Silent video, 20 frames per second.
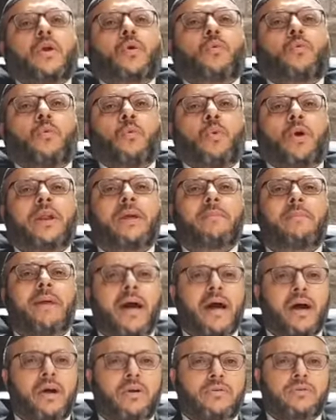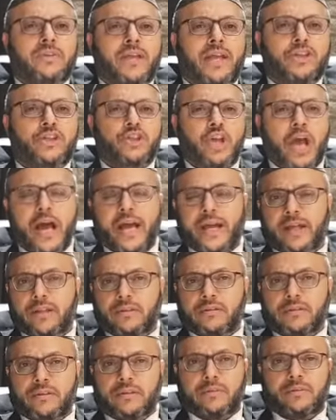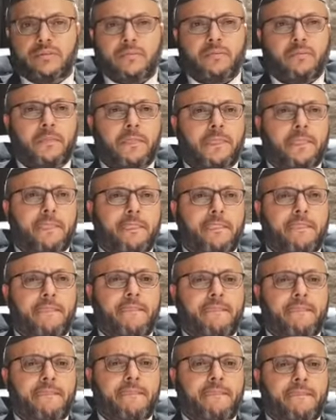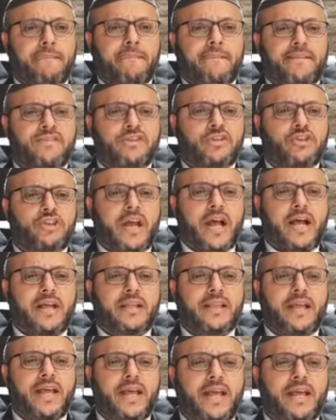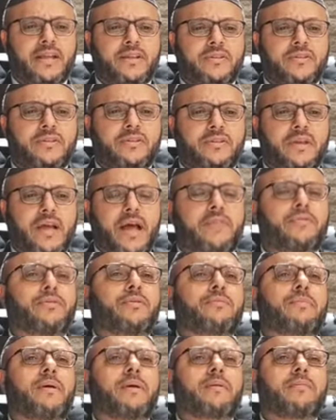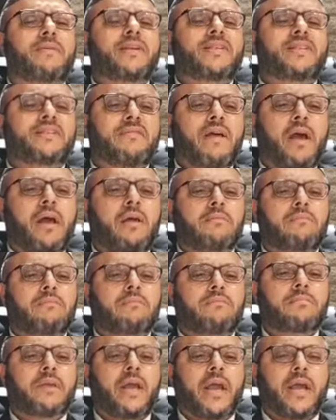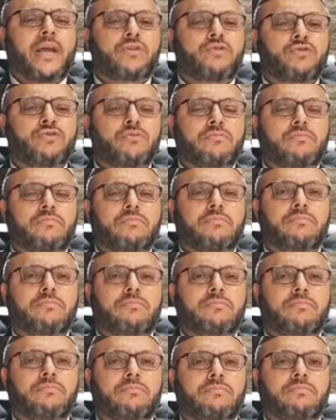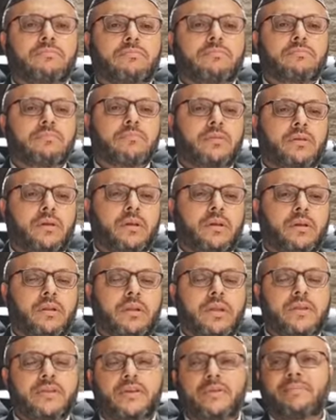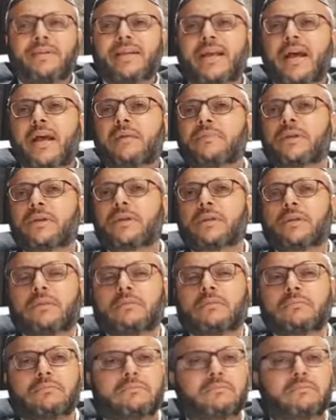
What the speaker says: What about a child? Does a child has under bar mitzvah age? Let's say become ill,